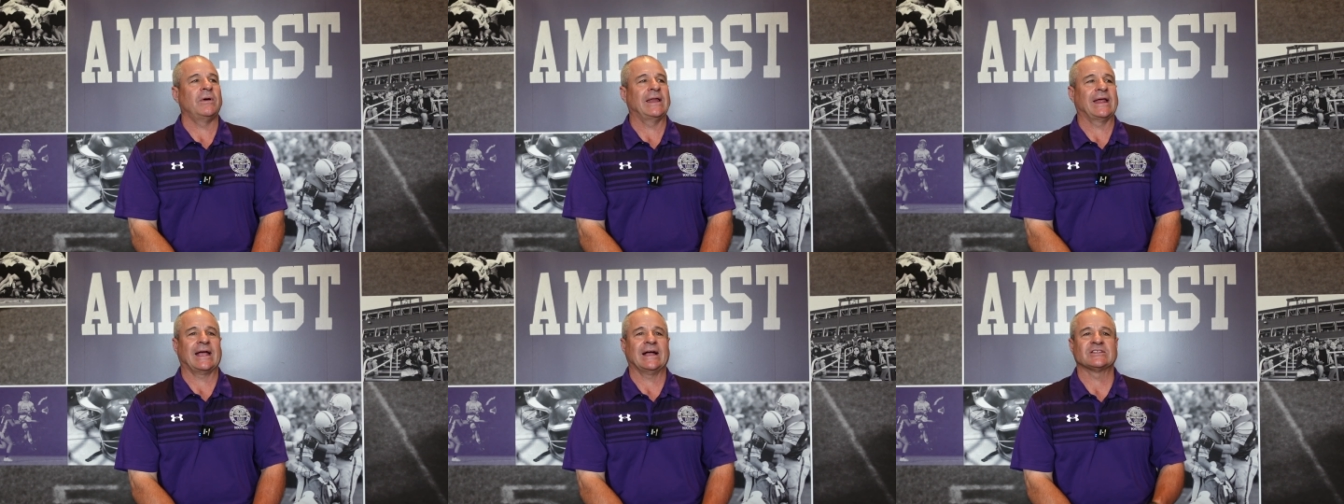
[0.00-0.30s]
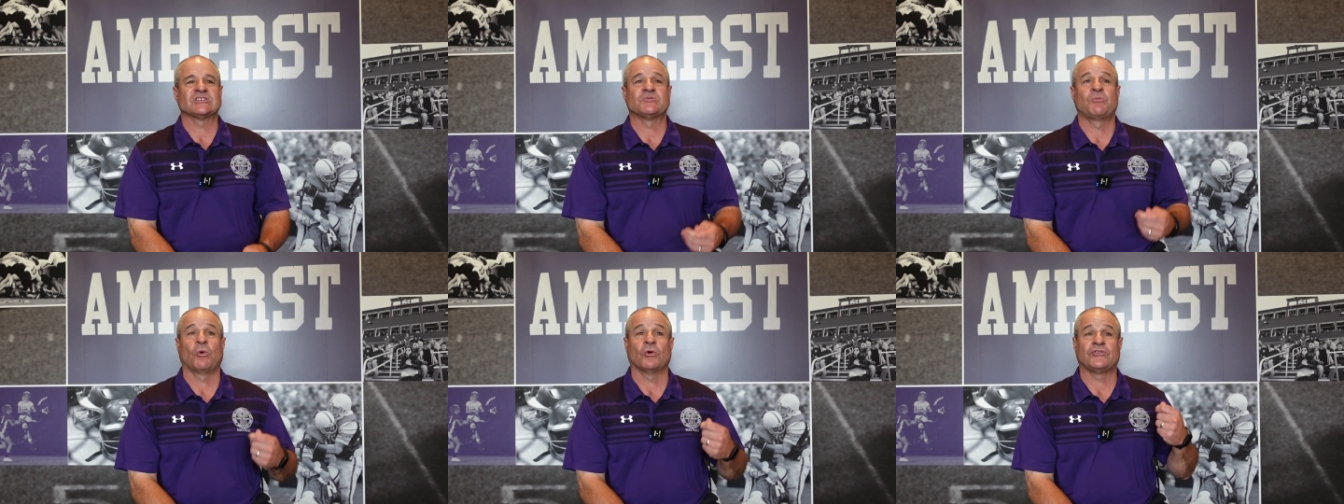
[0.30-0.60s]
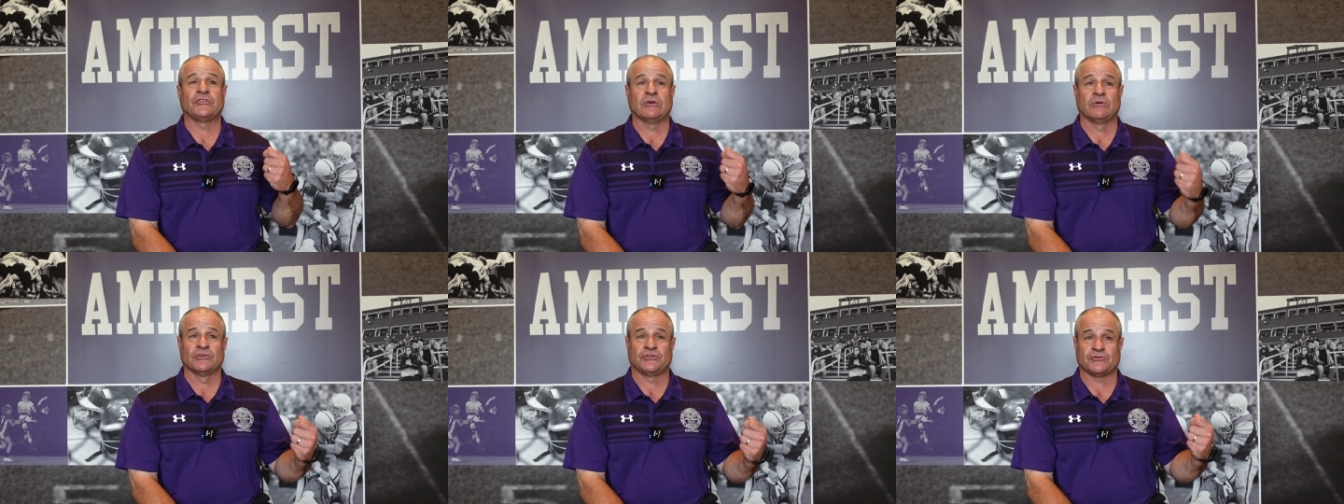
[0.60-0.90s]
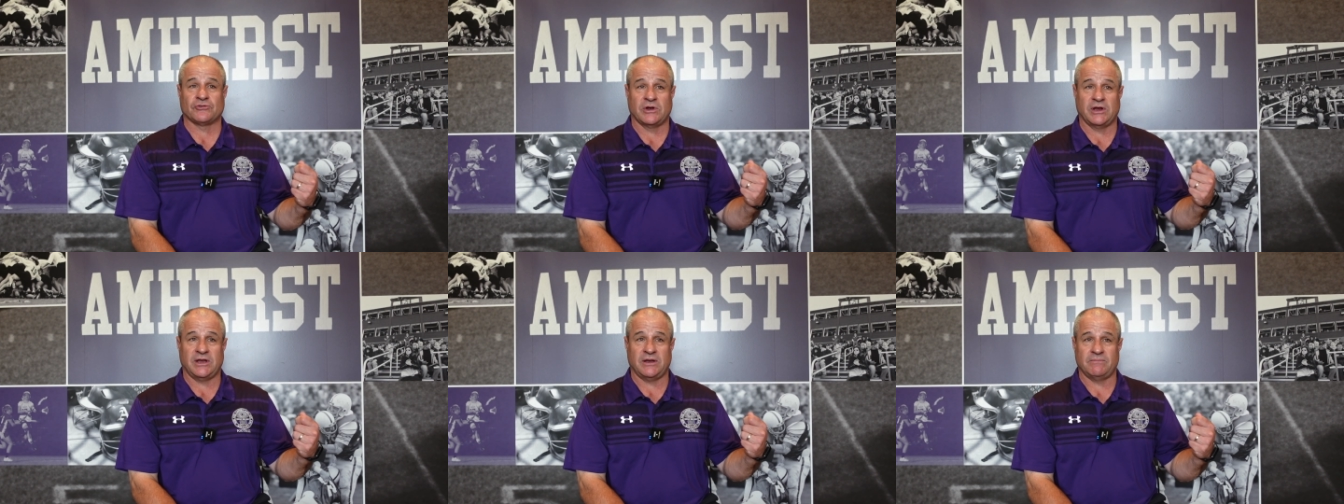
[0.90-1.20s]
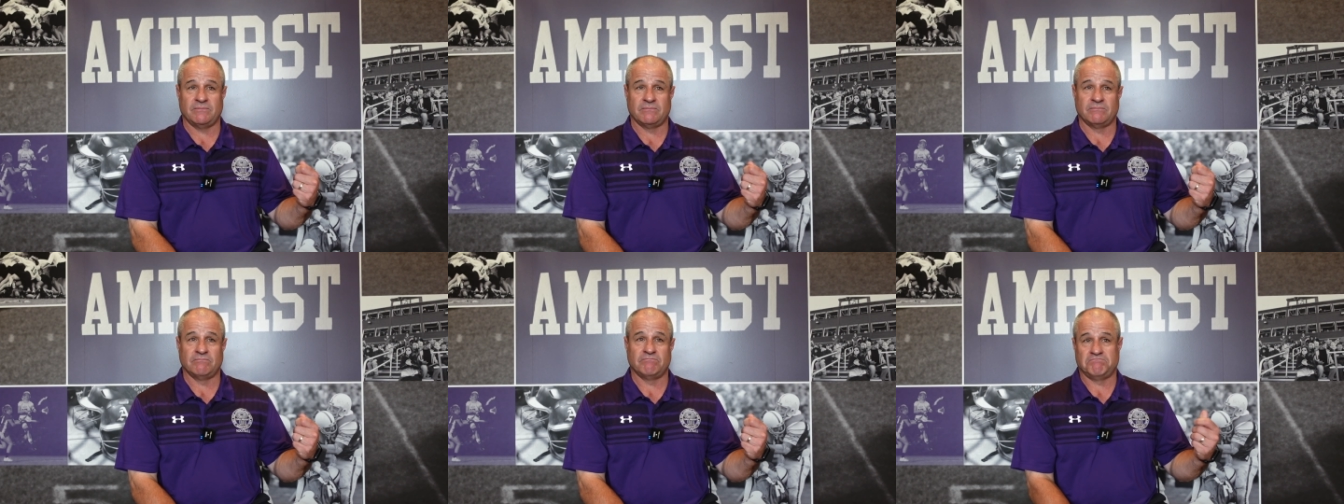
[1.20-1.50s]
and I got Sports Illustrated,
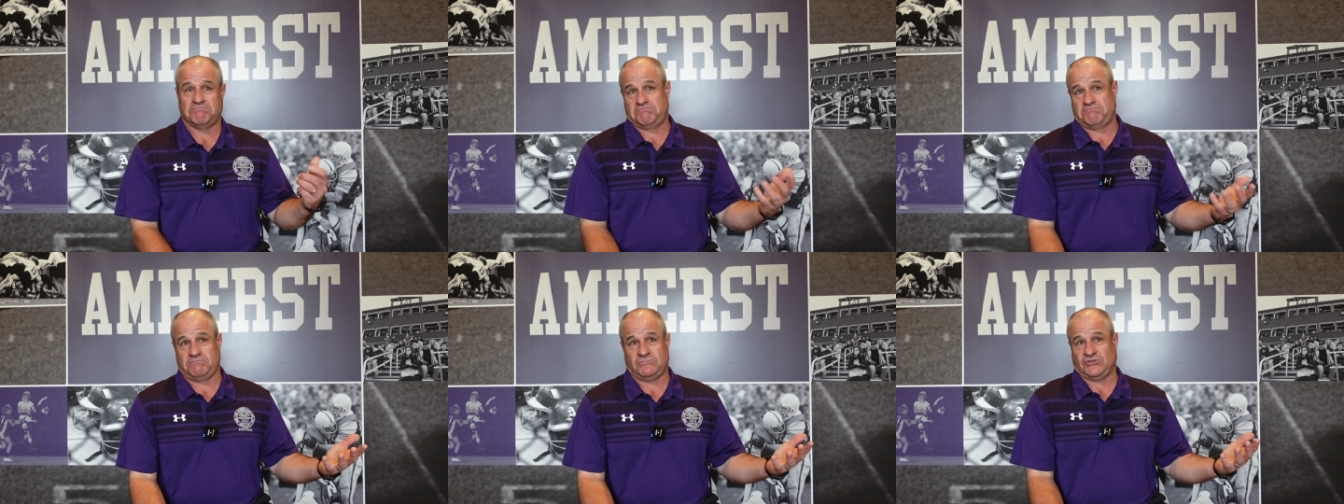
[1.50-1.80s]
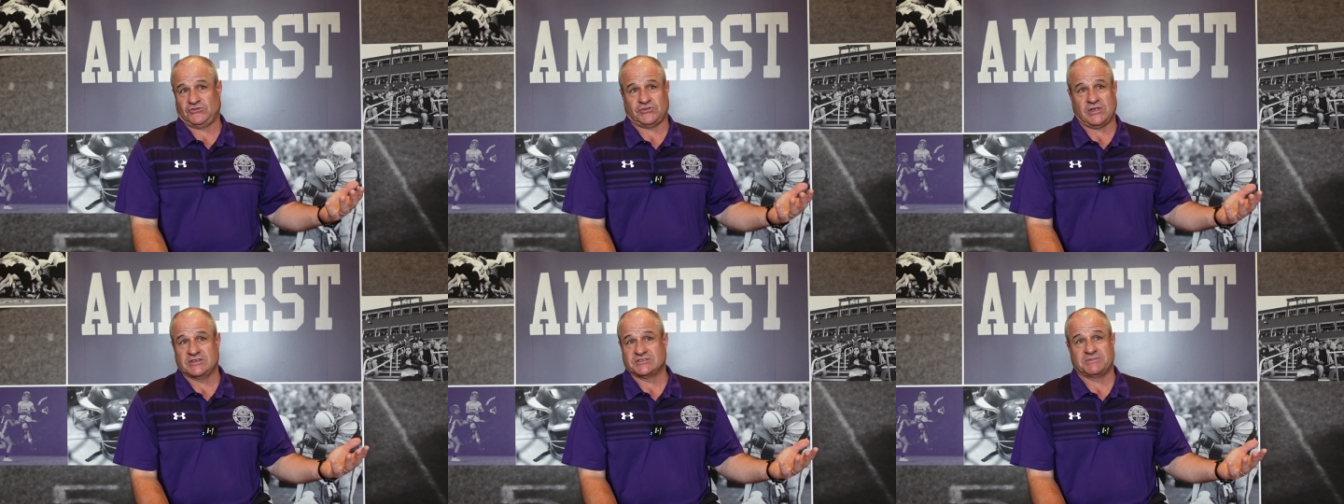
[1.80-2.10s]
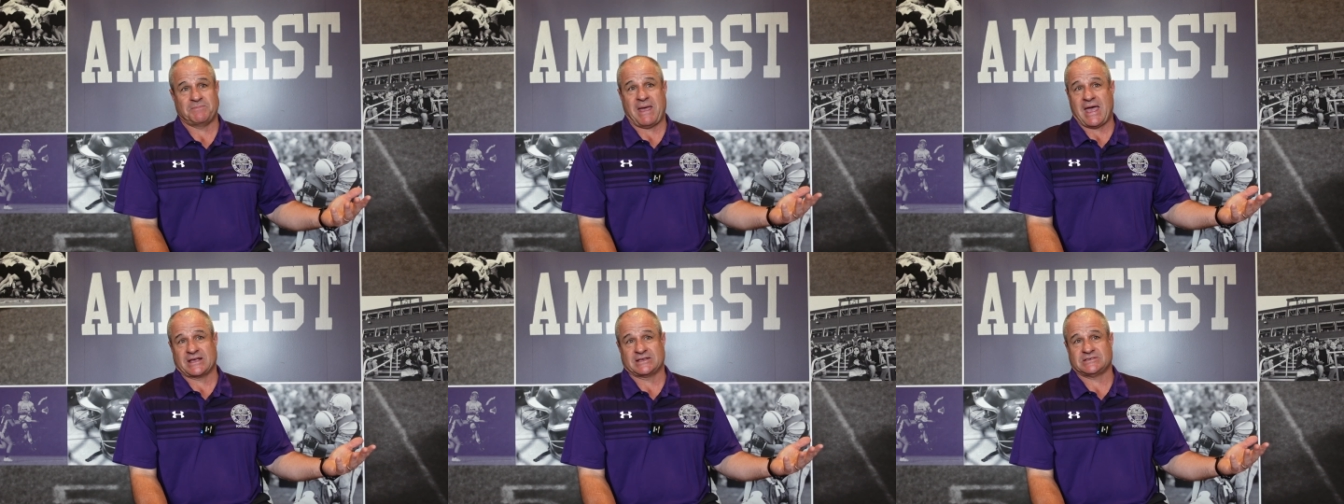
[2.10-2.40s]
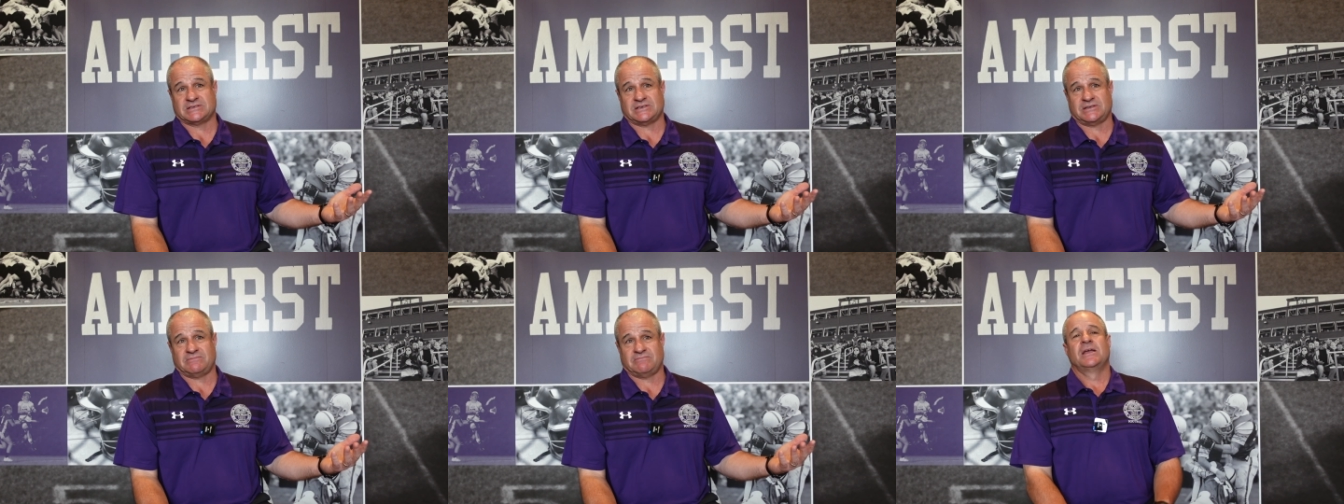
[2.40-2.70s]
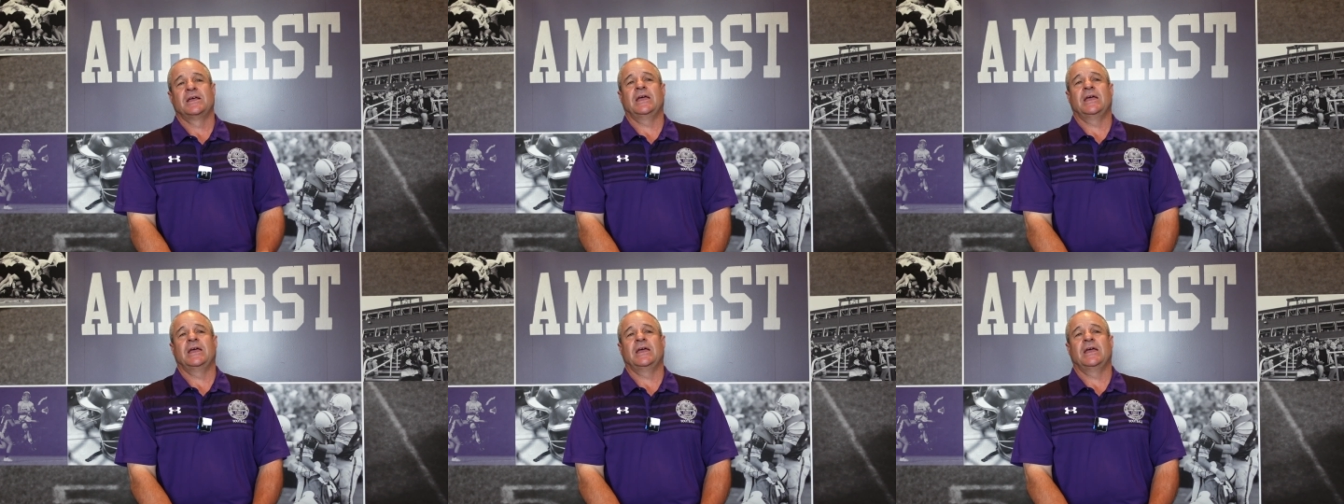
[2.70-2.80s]
just as a magazine.